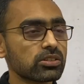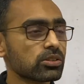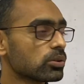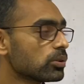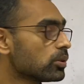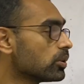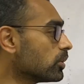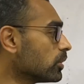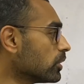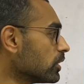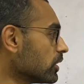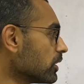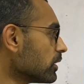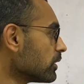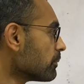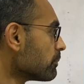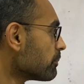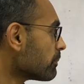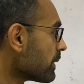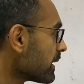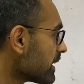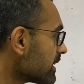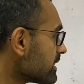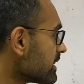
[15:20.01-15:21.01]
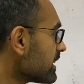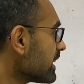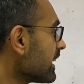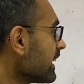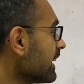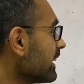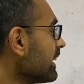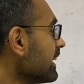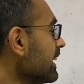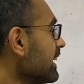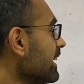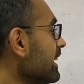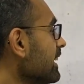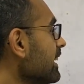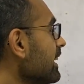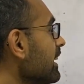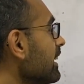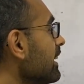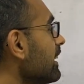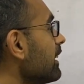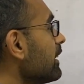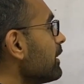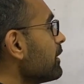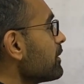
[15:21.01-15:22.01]
So basically,
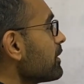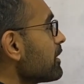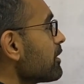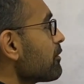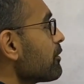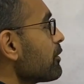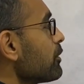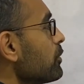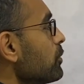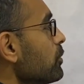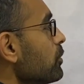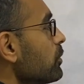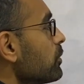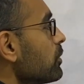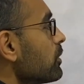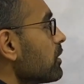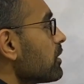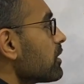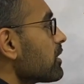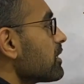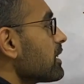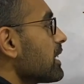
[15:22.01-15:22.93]
if you